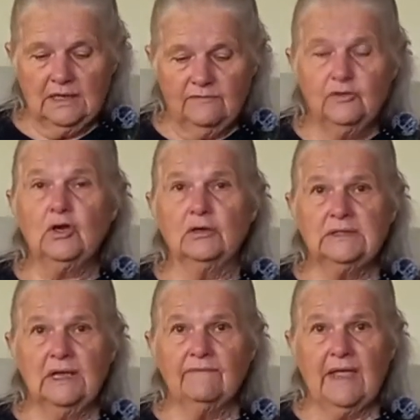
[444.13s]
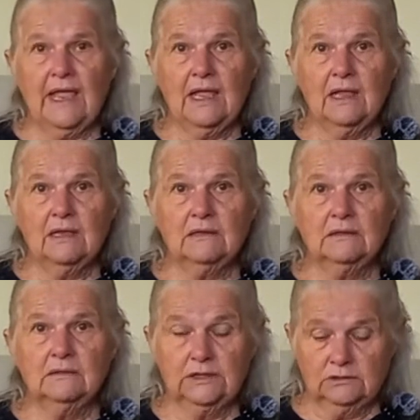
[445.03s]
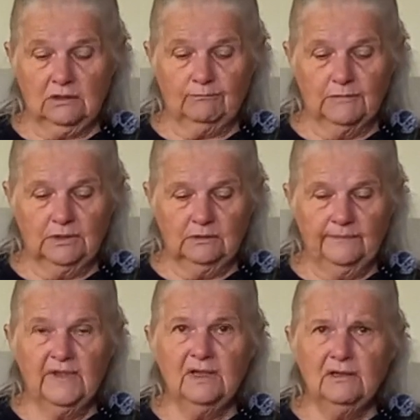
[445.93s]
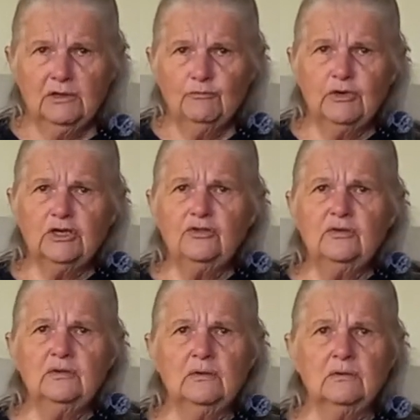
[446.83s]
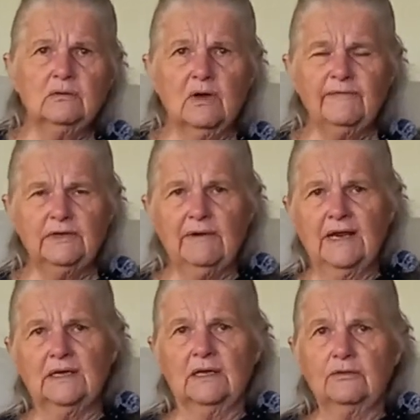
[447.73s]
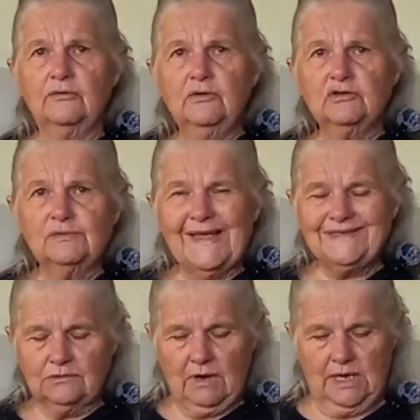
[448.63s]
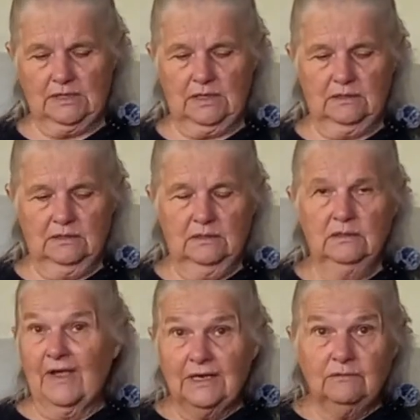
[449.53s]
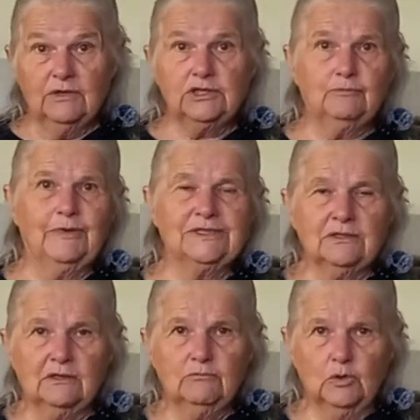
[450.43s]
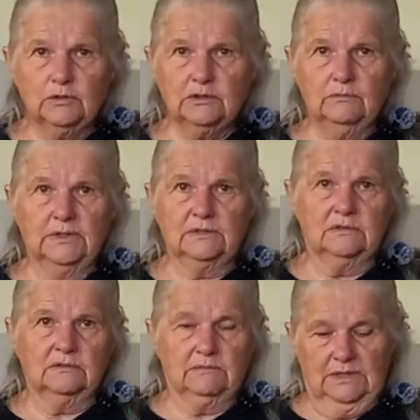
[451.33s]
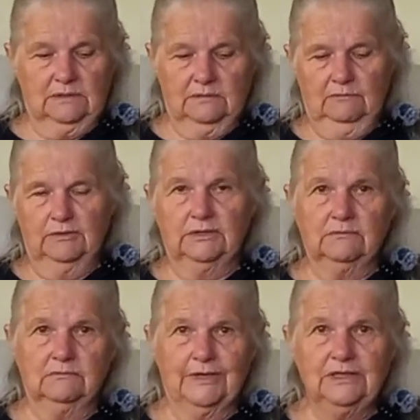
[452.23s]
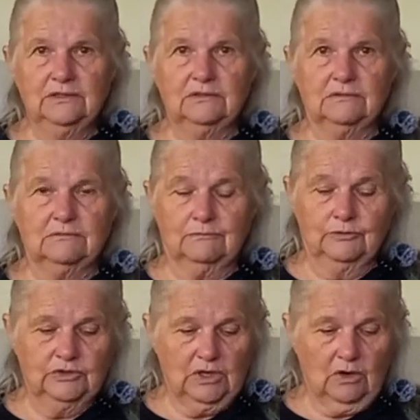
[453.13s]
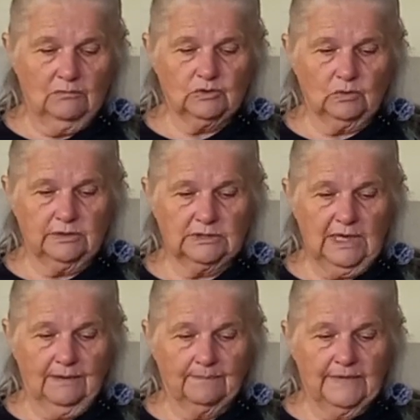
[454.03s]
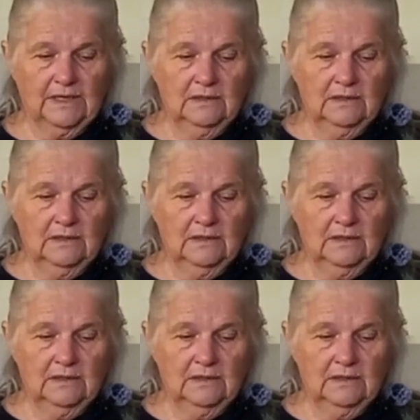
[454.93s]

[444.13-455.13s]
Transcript: And if you don't have a desktop mill, put it through your coffee grinder, through your spice grinder. In which pestle and mortar works as well. I mean, bakers use their arms all the time.